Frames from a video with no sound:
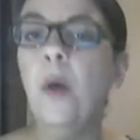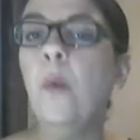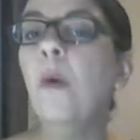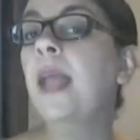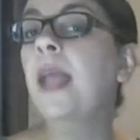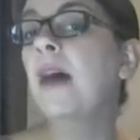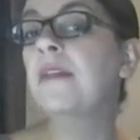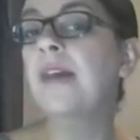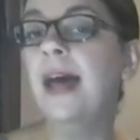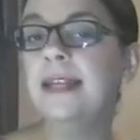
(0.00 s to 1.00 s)
what we
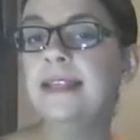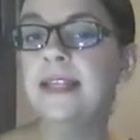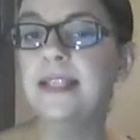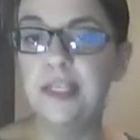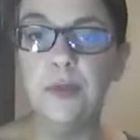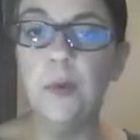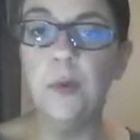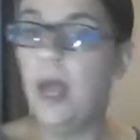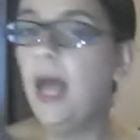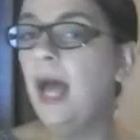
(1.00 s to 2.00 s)
have access
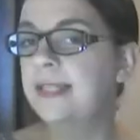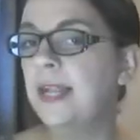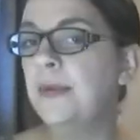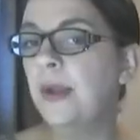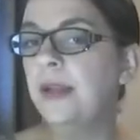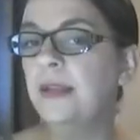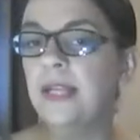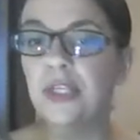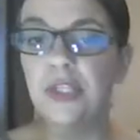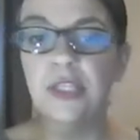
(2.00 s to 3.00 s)
to, state
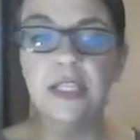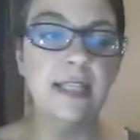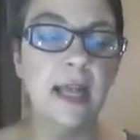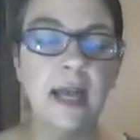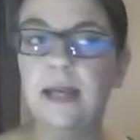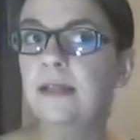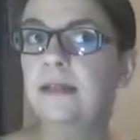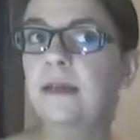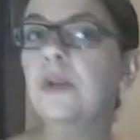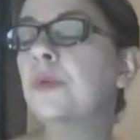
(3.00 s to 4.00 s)
regulations,
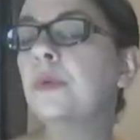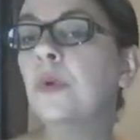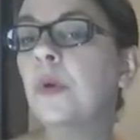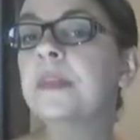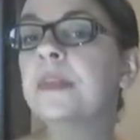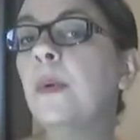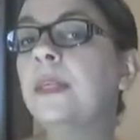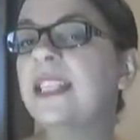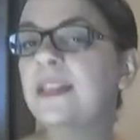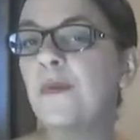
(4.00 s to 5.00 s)
cultural norms, so
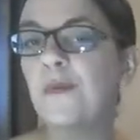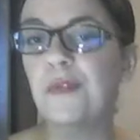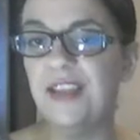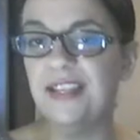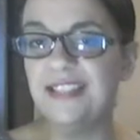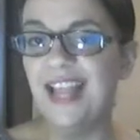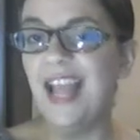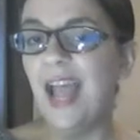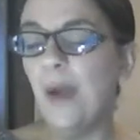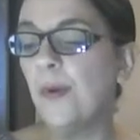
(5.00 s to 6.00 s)
on and so forth. And
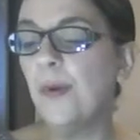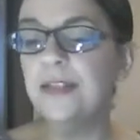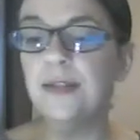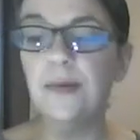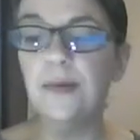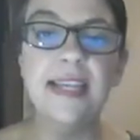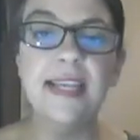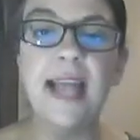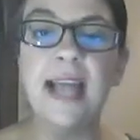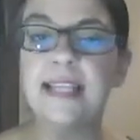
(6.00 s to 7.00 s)
we're going to look at
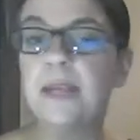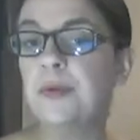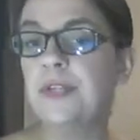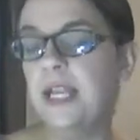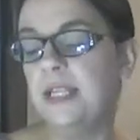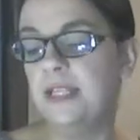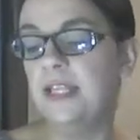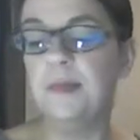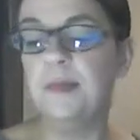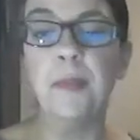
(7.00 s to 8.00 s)
these as they pertain to
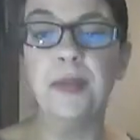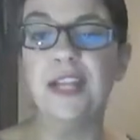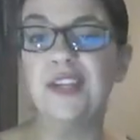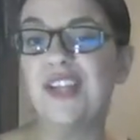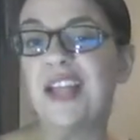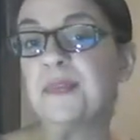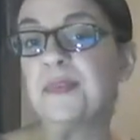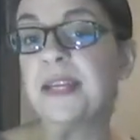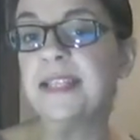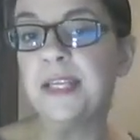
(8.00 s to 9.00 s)
this population as
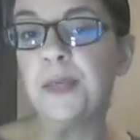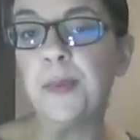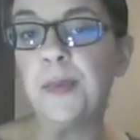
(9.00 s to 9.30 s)
we continue